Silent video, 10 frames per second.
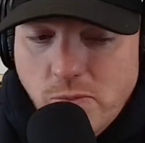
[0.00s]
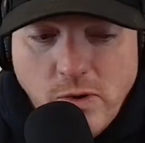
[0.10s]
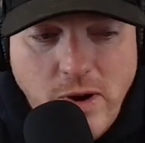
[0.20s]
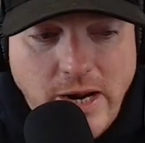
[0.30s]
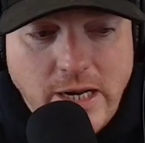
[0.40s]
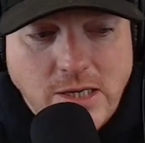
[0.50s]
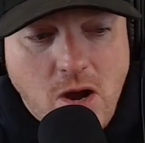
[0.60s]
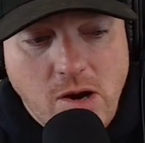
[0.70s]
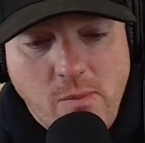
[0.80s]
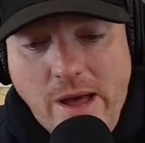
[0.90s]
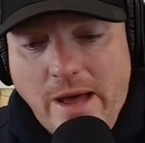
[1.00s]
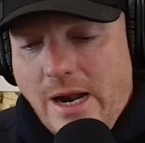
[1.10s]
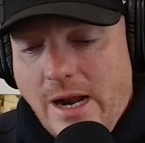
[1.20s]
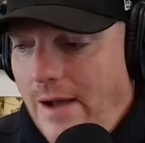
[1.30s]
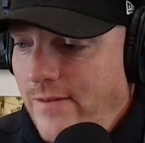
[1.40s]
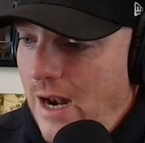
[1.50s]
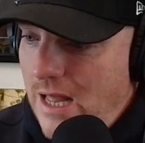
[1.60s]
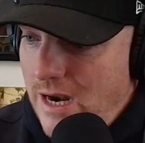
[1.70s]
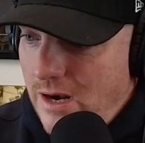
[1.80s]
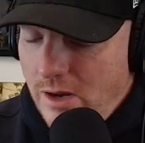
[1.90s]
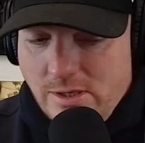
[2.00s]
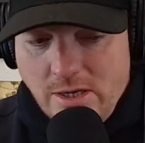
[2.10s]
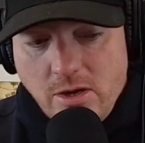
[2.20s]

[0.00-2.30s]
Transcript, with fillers: We're ready to talk about it. I've got a lot of notes.